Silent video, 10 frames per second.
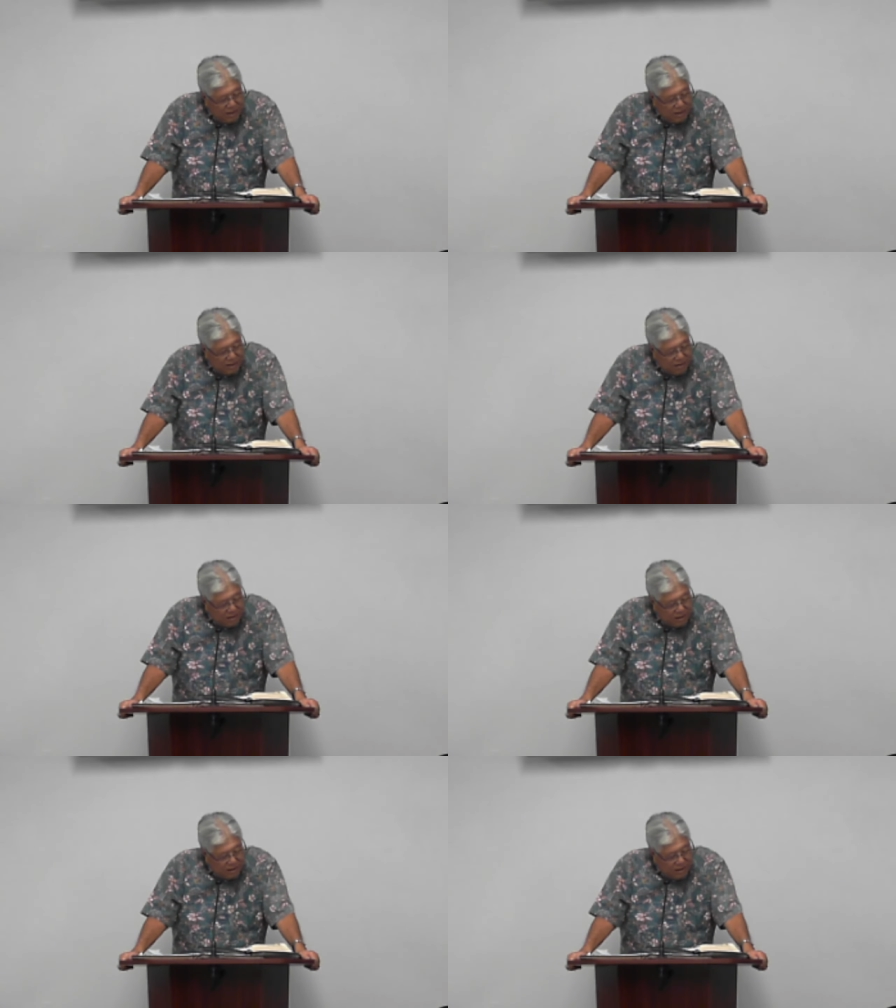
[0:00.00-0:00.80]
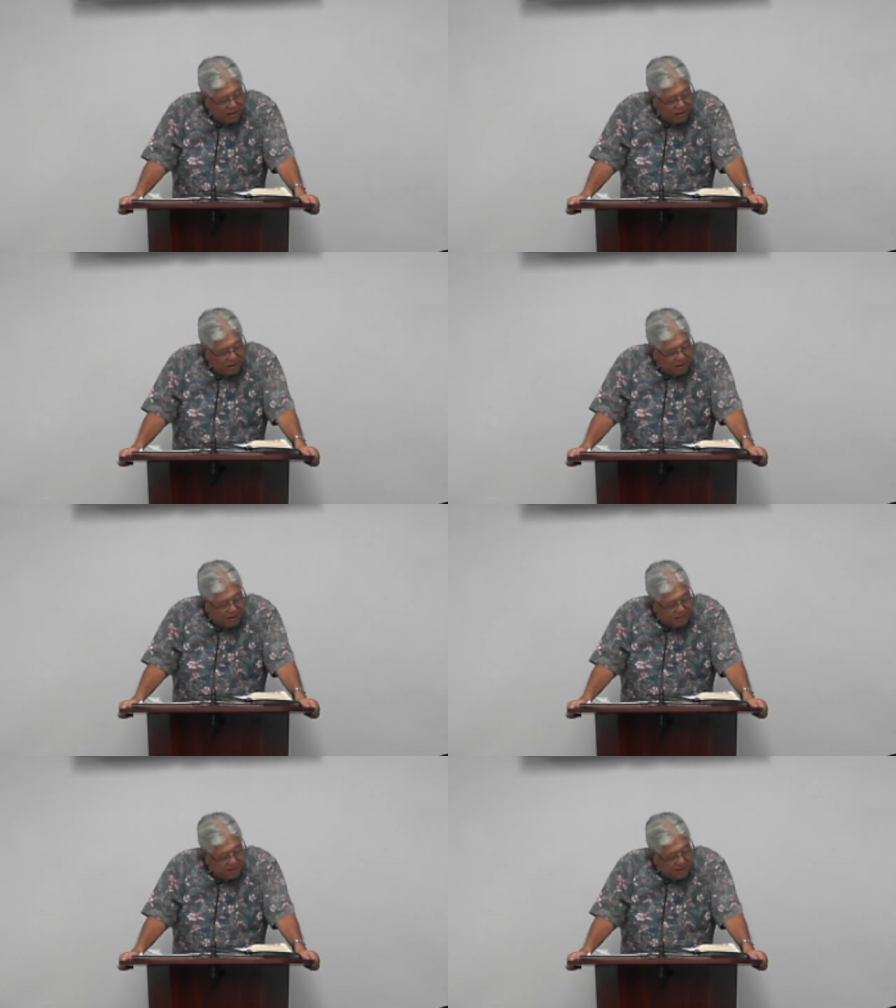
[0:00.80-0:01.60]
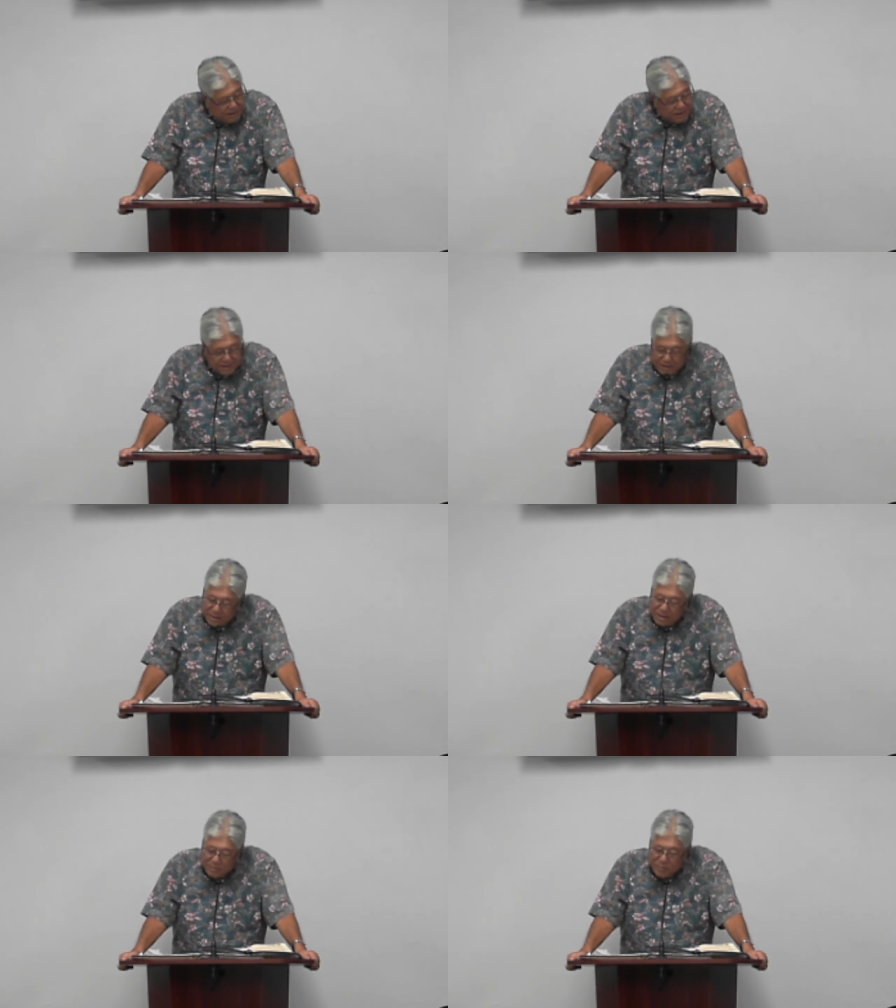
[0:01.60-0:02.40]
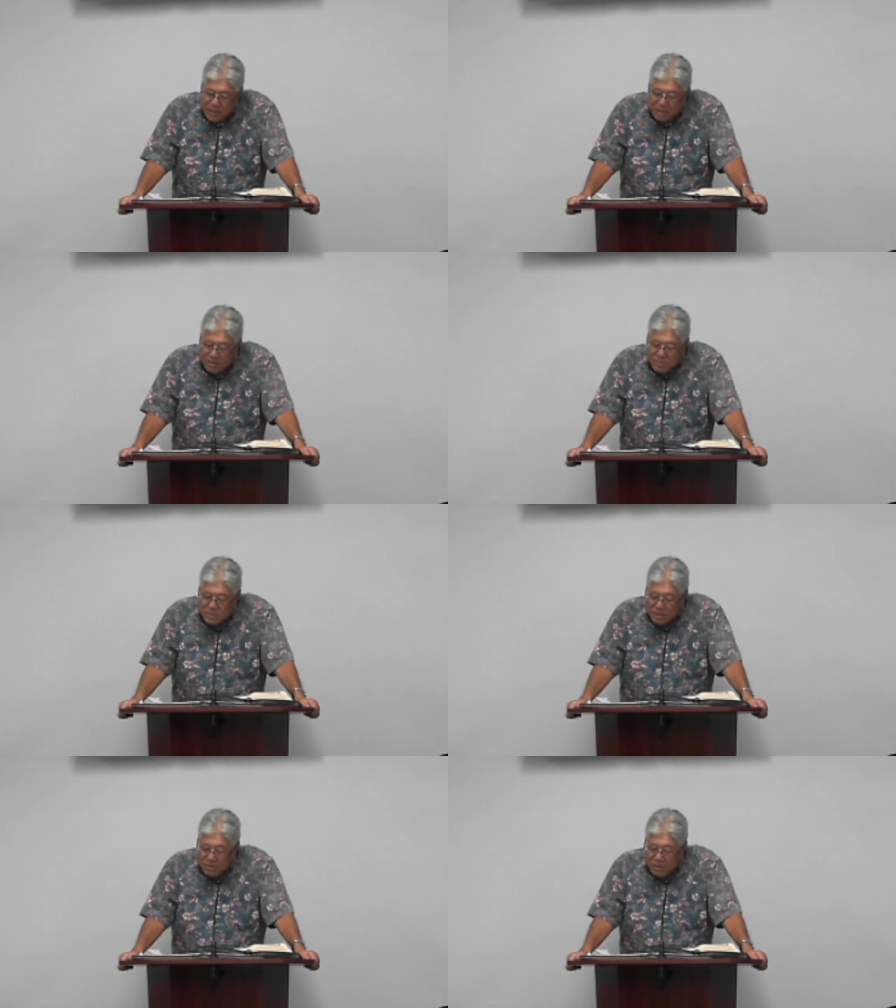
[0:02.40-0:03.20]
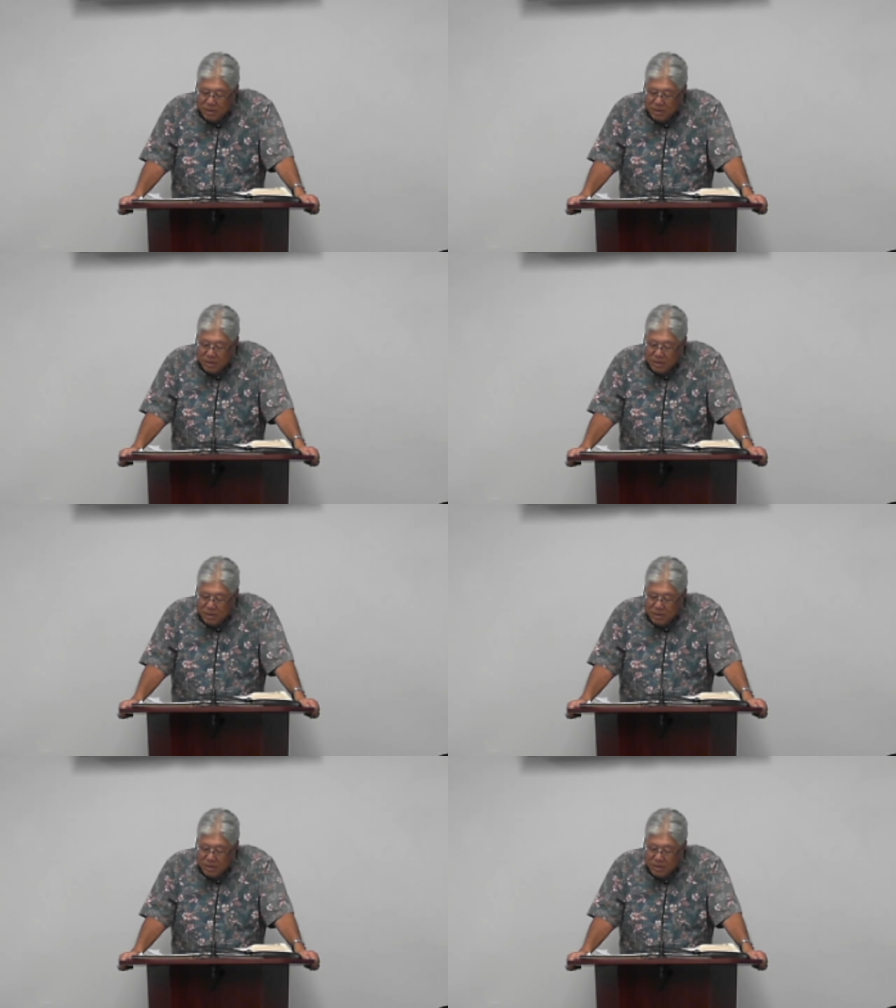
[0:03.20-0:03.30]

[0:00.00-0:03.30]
And uh, uh, uh, it, it, becomes a,